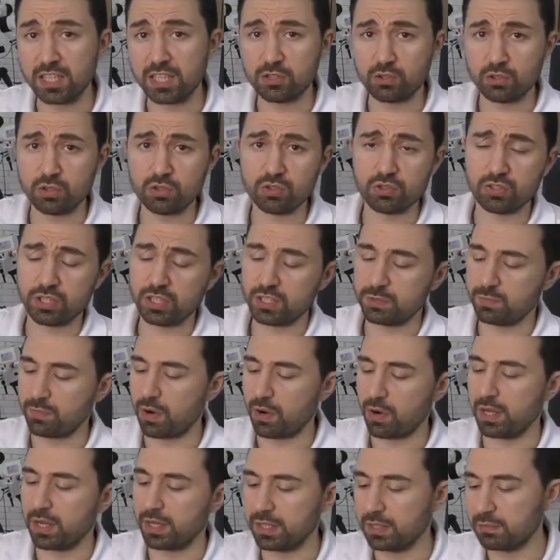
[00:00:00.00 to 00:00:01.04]
to use this
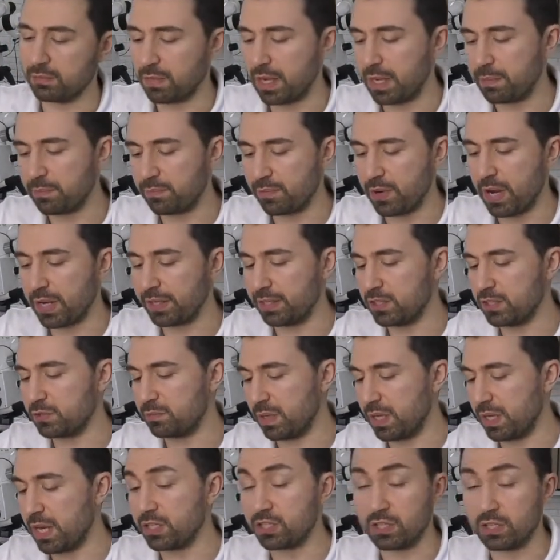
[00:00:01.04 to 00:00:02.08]
product in my practice,
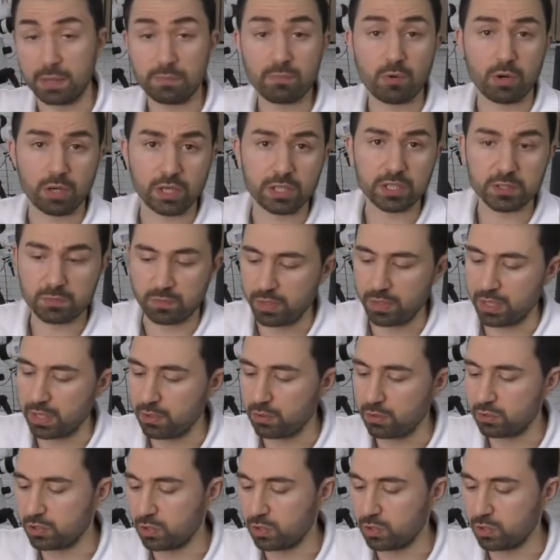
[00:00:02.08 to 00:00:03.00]
but actually the product is pretty good.